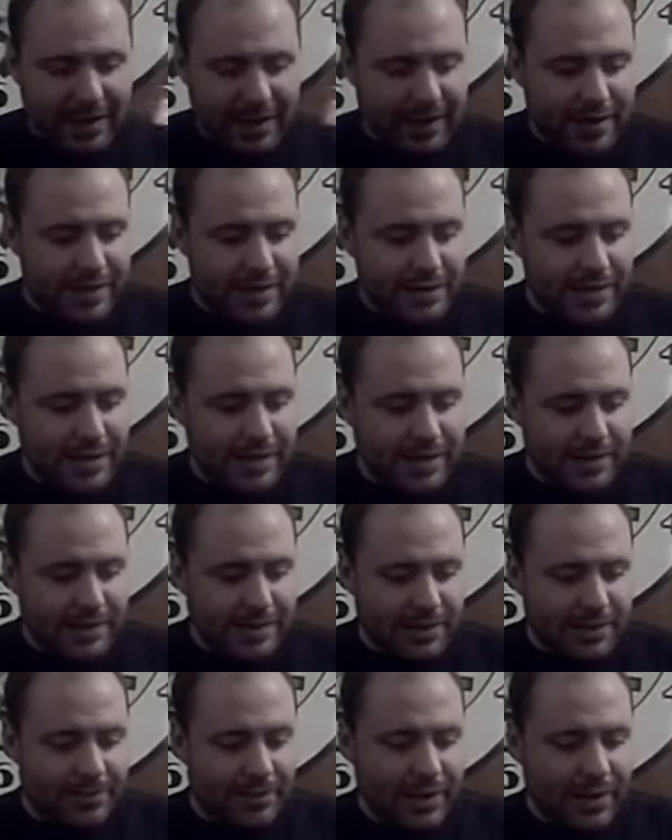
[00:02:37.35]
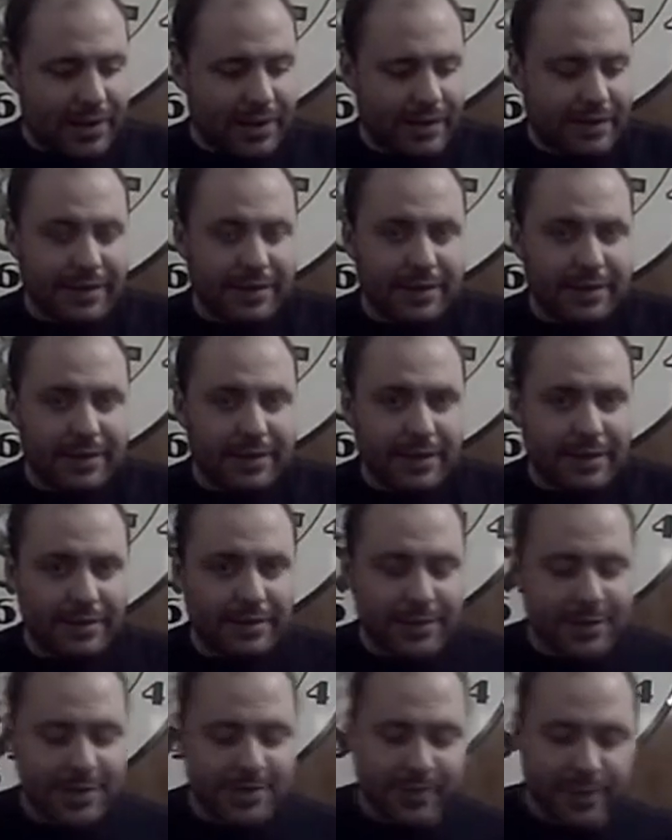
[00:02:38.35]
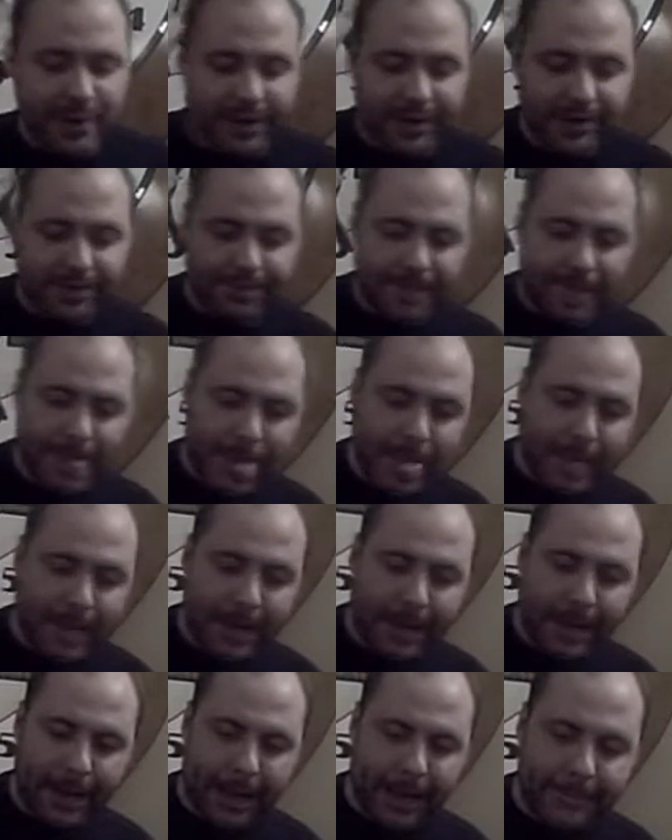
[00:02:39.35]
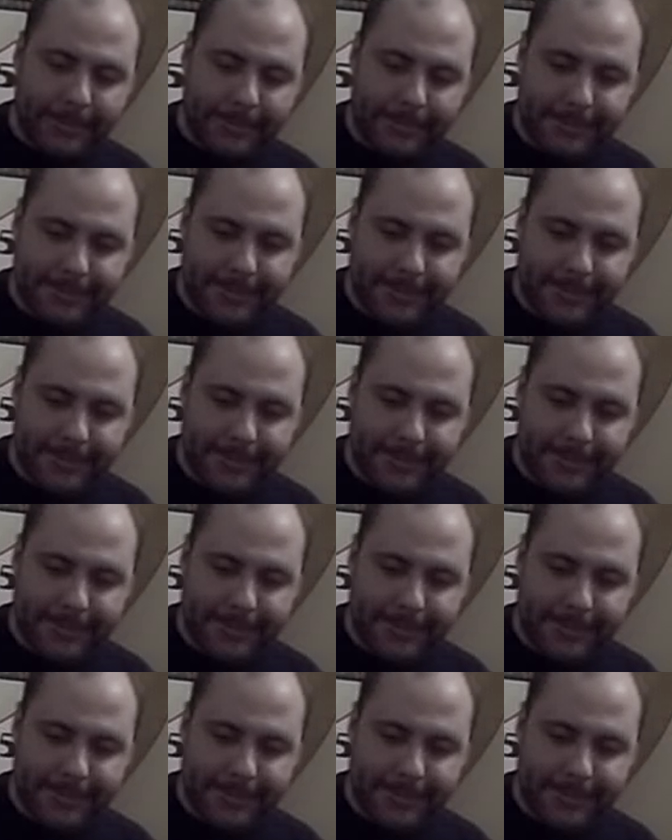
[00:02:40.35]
I enjoy this little product much better. Okay.